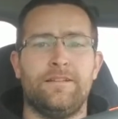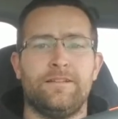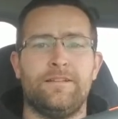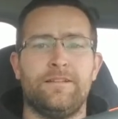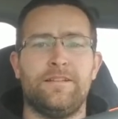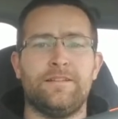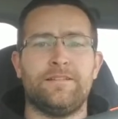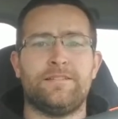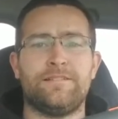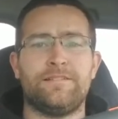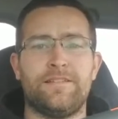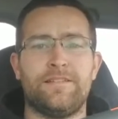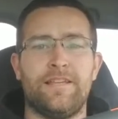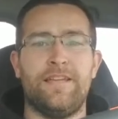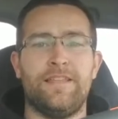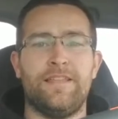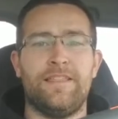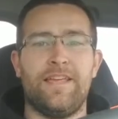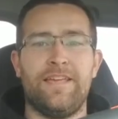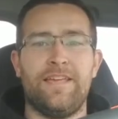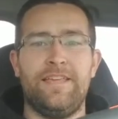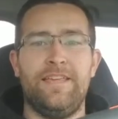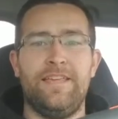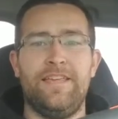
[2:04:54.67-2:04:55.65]
Let's say
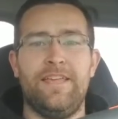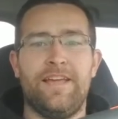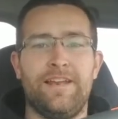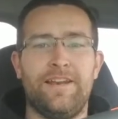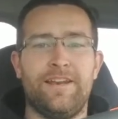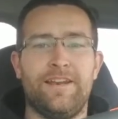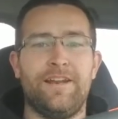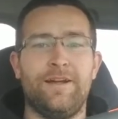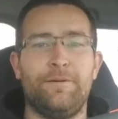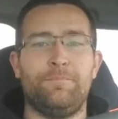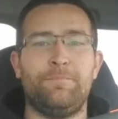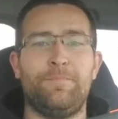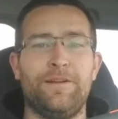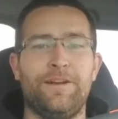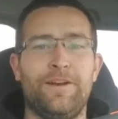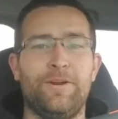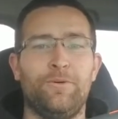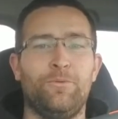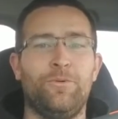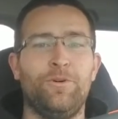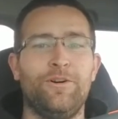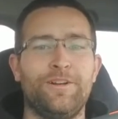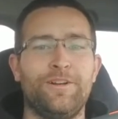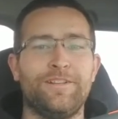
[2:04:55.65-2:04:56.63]
that he ended up in the
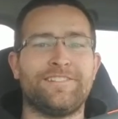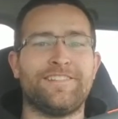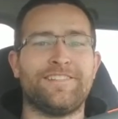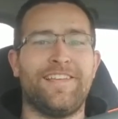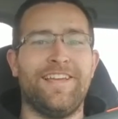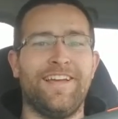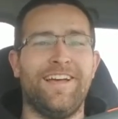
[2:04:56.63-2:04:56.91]
woods.